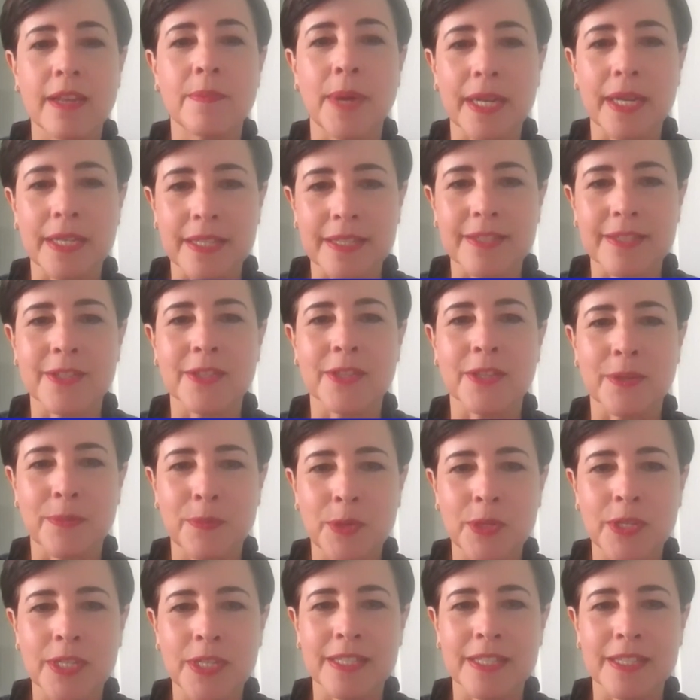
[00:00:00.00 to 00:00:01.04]
matters to the
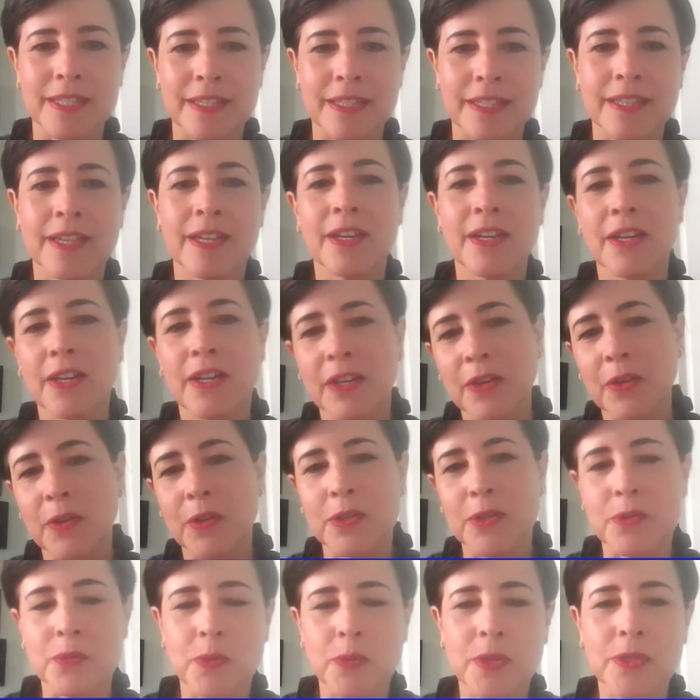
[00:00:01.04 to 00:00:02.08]
community
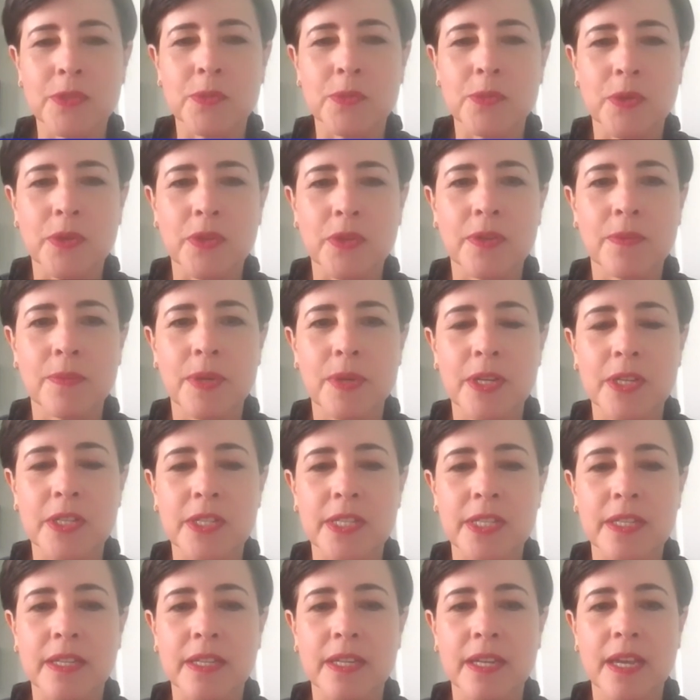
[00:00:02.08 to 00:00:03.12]
across Wandsworth and
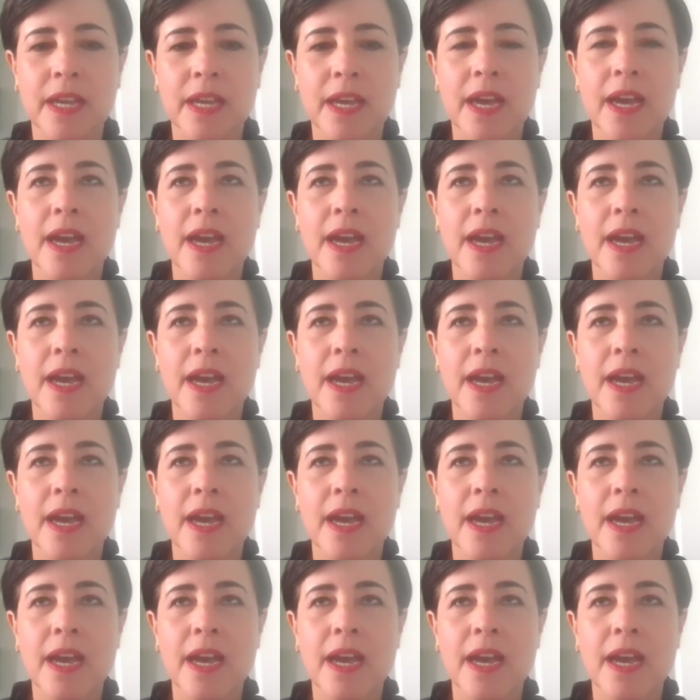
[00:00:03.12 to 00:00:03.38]
Merton.